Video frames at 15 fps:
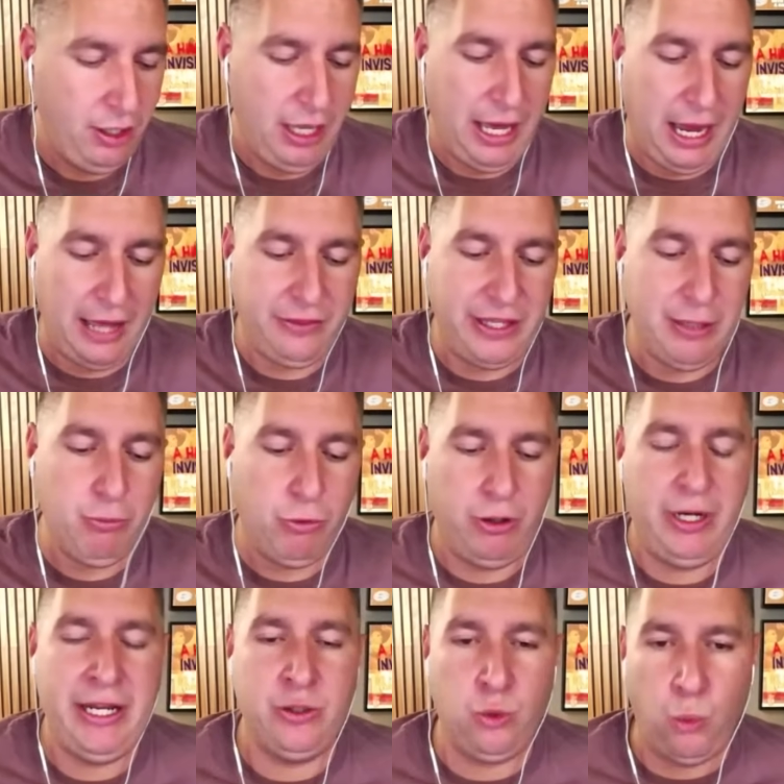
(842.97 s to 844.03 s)
I think
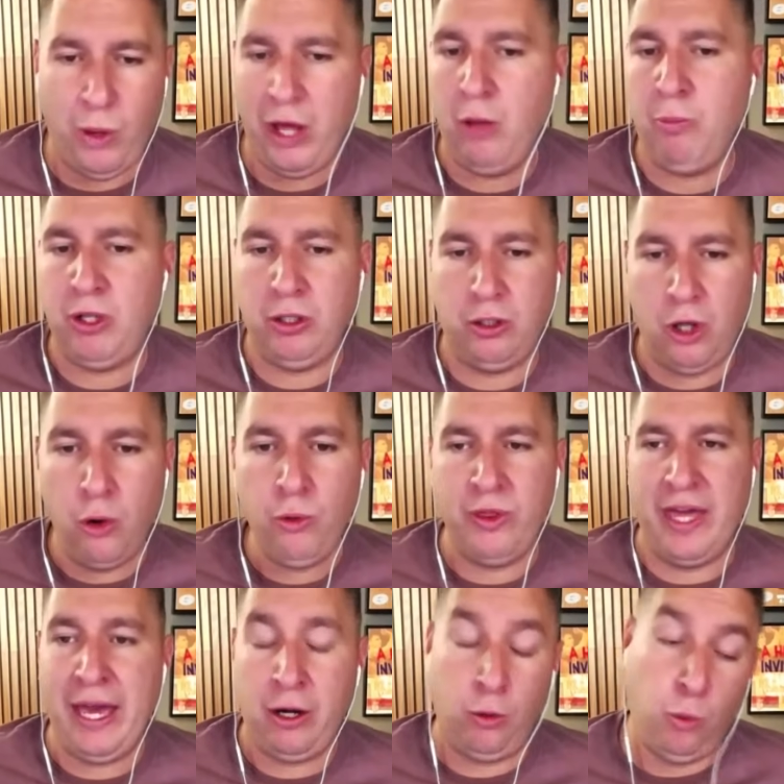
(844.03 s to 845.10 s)
Murray is well below
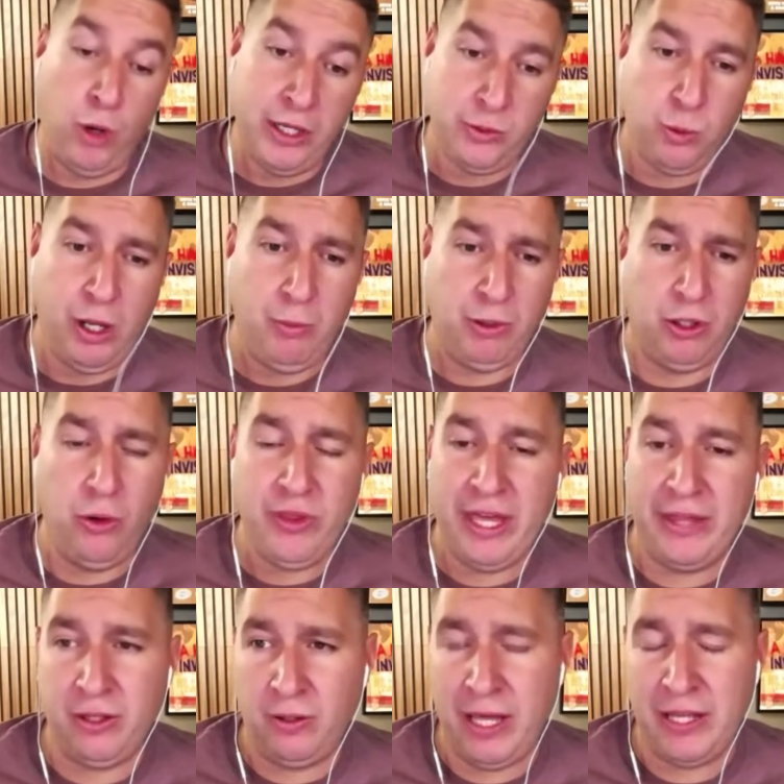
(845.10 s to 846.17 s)
that or was well below that
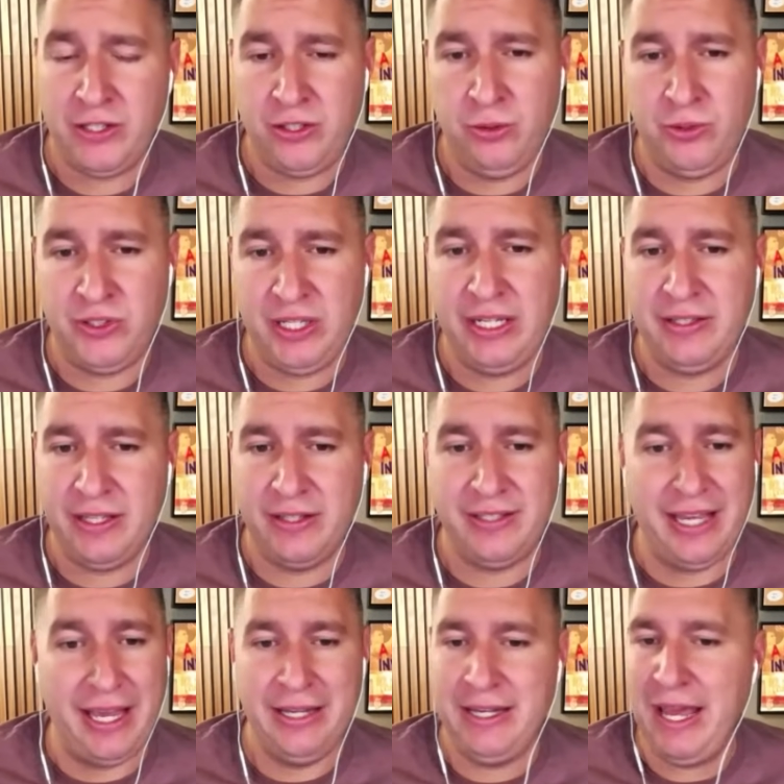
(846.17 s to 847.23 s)
the last 2 seasons.
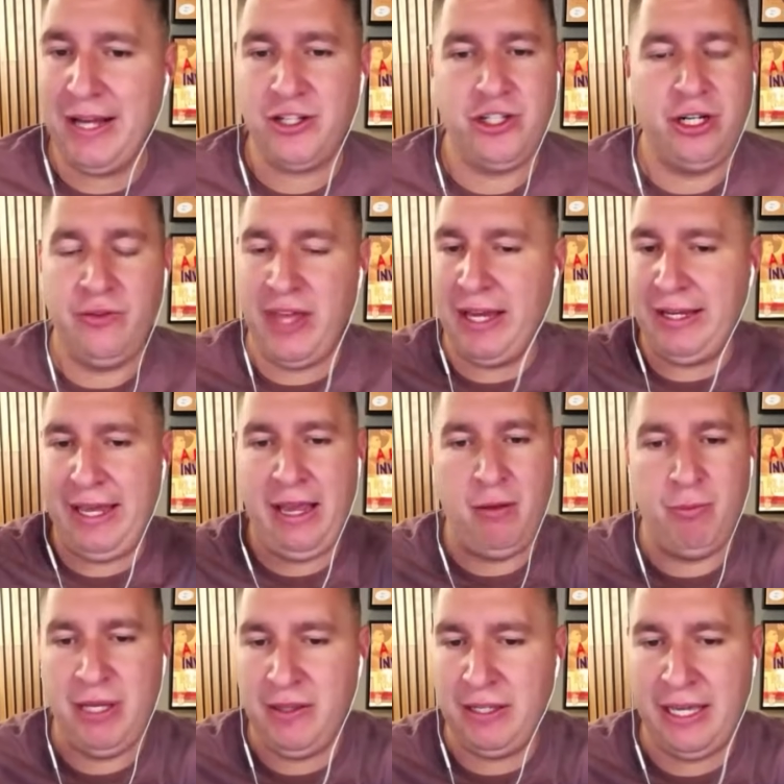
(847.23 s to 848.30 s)
And next year, that can't
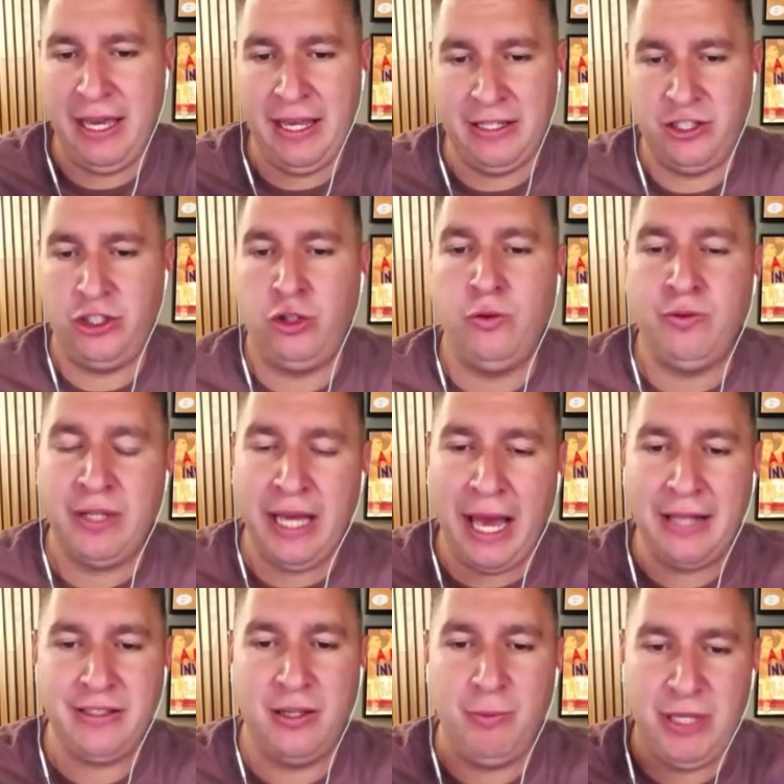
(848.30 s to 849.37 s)
be the case. You've
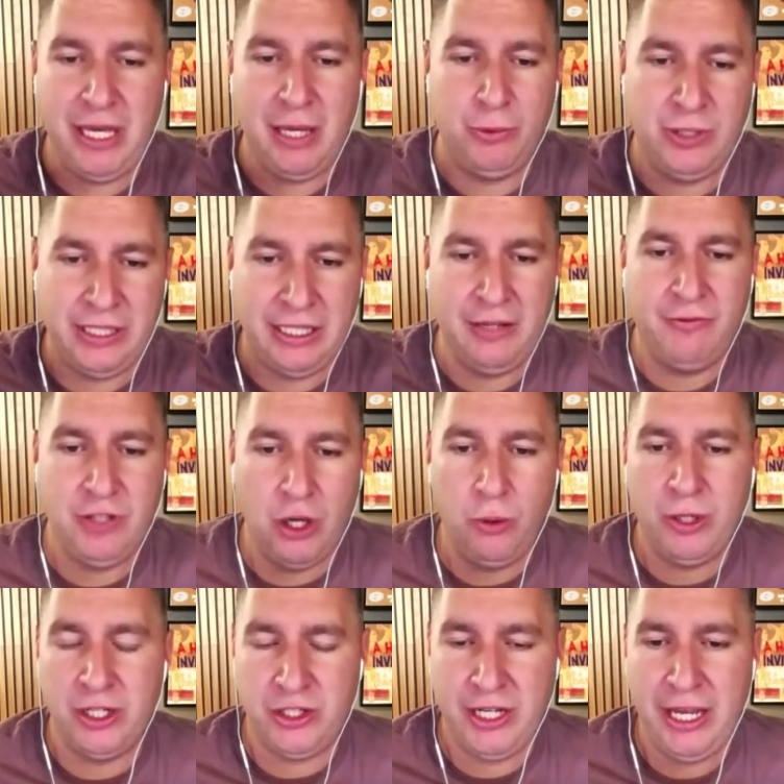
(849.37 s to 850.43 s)
got to be able to give
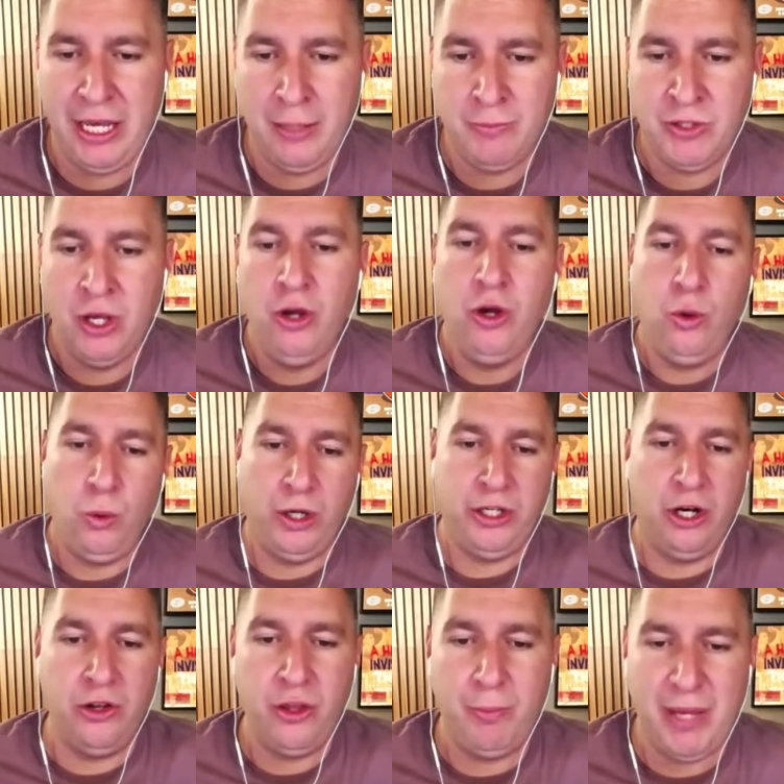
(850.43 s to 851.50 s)
Jokic games where
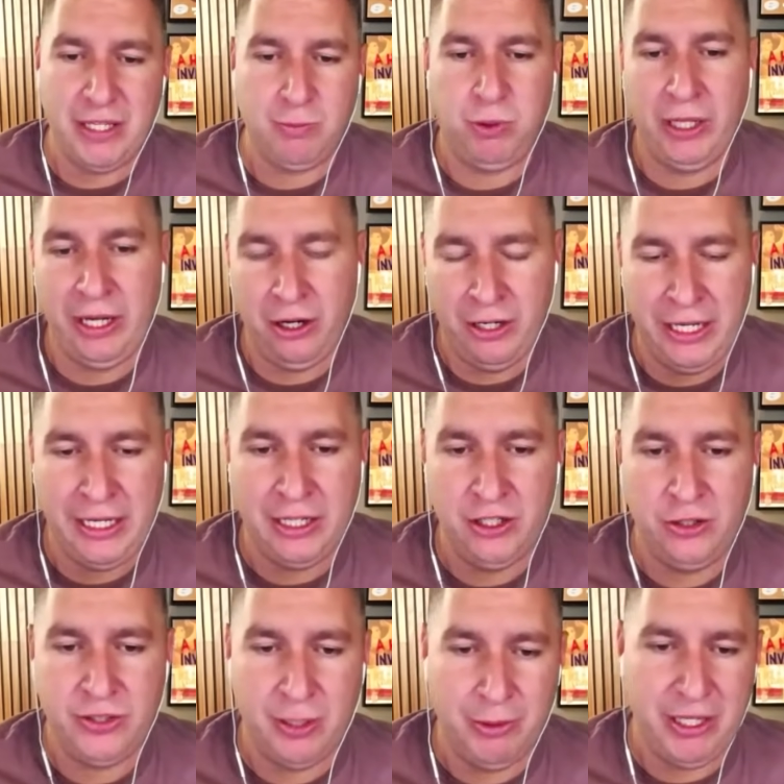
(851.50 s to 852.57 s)
you're the best player and he can do
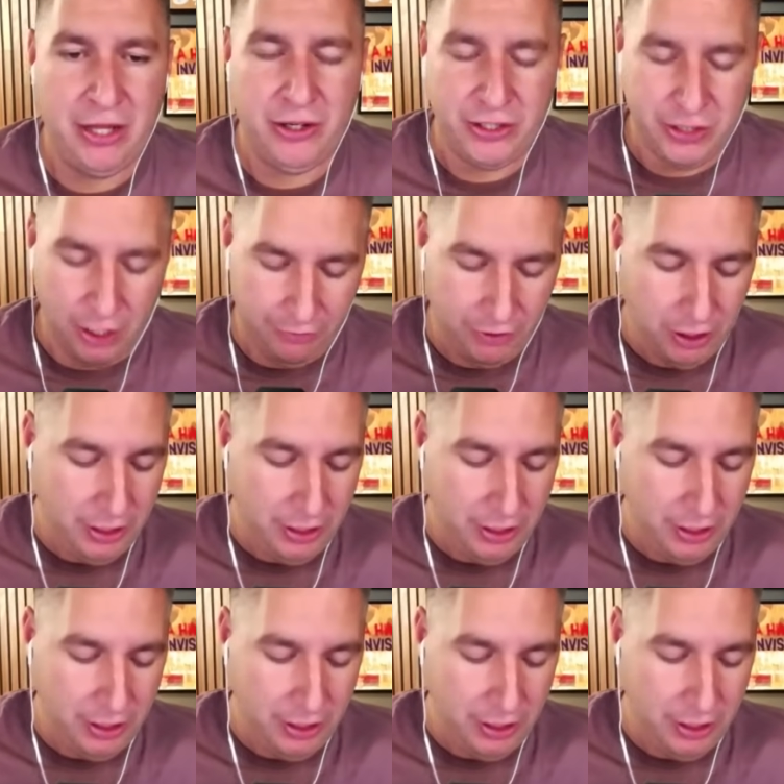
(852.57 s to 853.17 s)
some of the other stuff.